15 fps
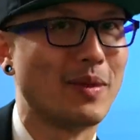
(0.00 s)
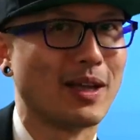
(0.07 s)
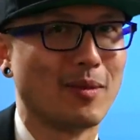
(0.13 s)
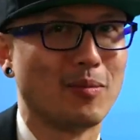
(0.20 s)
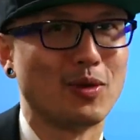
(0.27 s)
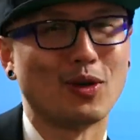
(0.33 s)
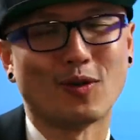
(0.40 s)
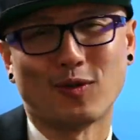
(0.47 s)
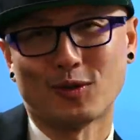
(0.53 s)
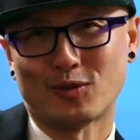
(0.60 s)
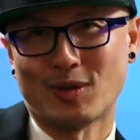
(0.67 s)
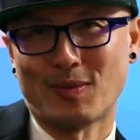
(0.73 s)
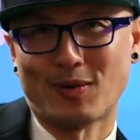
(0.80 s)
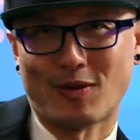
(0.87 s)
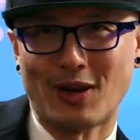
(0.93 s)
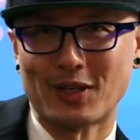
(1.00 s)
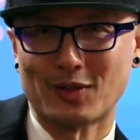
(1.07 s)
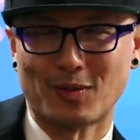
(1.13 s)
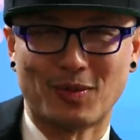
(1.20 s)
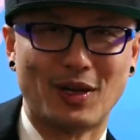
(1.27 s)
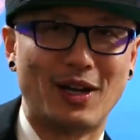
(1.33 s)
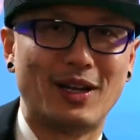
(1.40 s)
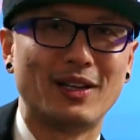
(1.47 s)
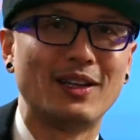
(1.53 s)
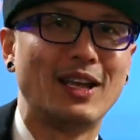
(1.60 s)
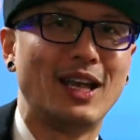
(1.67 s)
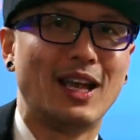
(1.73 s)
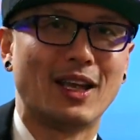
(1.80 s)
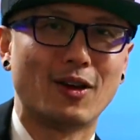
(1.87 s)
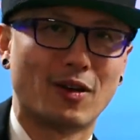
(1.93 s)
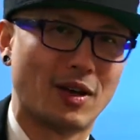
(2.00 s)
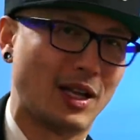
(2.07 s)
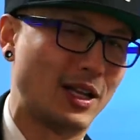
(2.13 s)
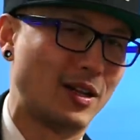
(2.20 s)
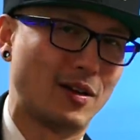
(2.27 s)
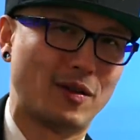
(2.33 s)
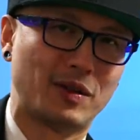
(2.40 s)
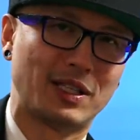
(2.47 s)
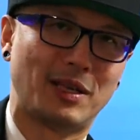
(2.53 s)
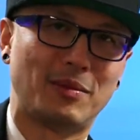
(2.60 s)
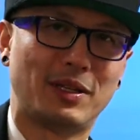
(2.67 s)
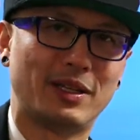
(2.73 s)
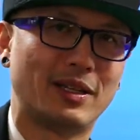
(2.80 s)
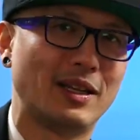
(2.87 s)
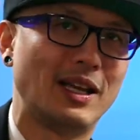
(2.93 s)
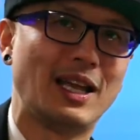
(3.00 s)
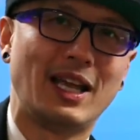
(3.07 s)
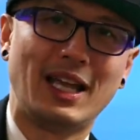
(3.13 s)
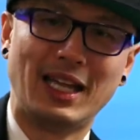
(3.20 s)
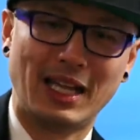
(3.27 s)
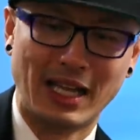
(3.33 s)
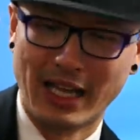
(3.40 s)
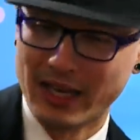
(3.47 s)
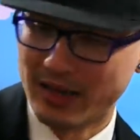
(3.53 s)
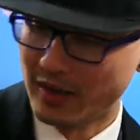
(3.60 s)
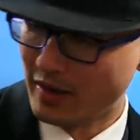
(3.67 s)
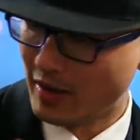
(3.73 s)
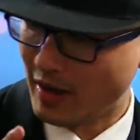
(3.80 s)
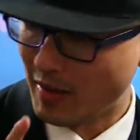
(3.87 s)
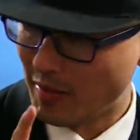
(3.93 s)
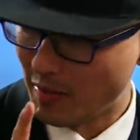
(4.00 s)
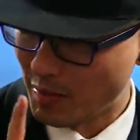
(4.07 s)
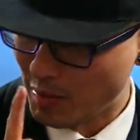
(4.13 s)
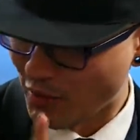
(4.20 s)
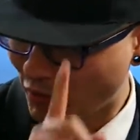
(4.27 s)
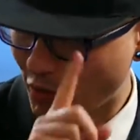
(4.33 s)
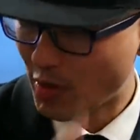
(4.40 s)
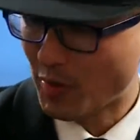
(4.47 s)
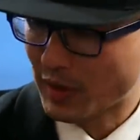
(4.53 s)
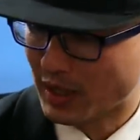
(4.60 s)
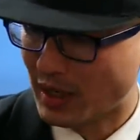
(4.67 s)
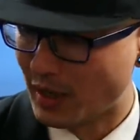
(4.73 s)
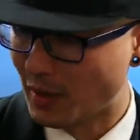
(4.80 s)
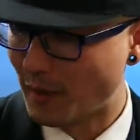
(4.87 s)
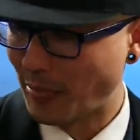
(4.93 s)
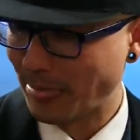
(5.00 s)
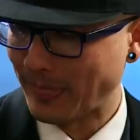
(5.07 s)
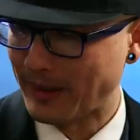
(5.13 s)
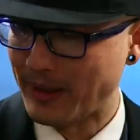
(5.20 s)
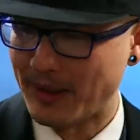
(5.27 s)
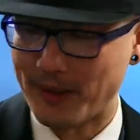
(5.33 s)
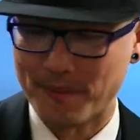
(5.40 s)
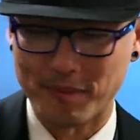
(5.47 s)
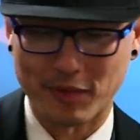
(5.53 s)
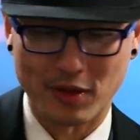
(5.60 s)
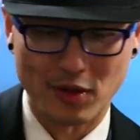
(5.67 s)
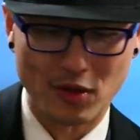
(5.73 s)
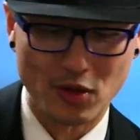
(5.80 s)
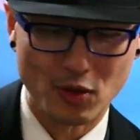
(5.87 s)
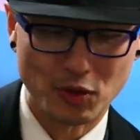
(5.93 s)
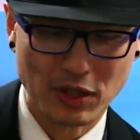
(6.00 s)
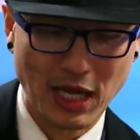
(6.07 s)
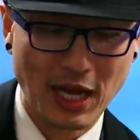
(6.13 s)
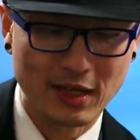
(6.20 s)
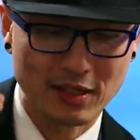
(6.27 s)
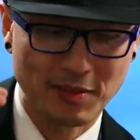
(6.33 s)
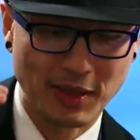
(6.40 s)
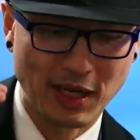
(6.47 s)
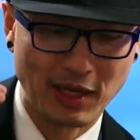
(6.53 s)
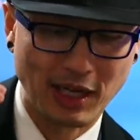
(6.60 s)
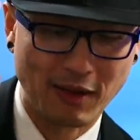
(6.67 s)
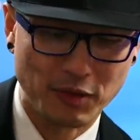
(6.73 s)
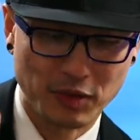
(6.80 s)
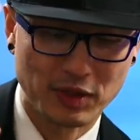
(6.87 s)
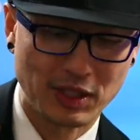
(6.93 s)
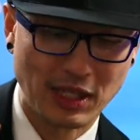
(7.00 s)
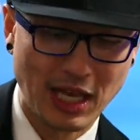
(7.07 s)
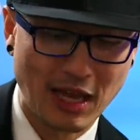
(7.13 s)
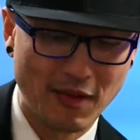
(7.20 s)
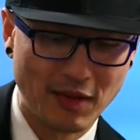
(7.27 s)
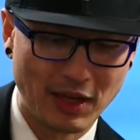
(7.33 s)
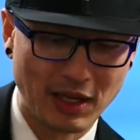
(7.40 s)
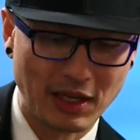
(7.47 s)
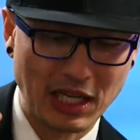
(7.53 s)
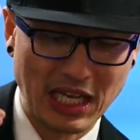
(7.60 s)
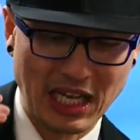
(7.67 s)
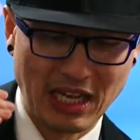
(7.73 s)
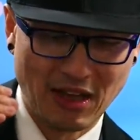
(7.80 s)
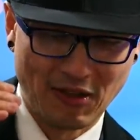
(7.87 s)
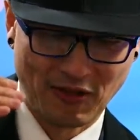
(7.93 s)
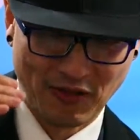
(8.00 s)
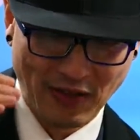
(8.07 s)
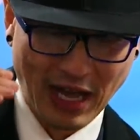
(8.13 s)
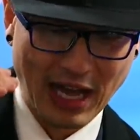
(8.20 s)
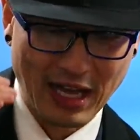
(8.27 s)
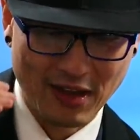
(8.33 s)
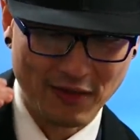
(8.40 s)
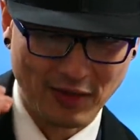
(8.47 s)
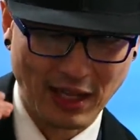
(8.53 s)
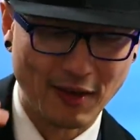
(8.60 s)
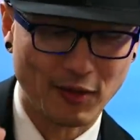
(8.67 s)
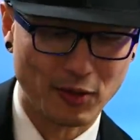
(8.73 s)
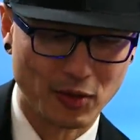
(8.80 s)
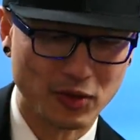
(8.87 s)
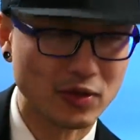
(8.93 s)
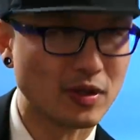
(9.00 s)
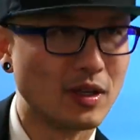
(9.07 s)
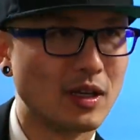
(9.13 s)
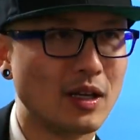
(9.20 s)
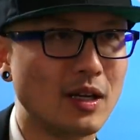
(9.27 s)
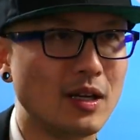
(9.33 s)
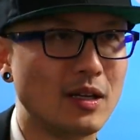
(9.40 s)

you can make a beautiful trip across the pond, go to London or Dublin. And before we go, you talked about Level C having 5 levels.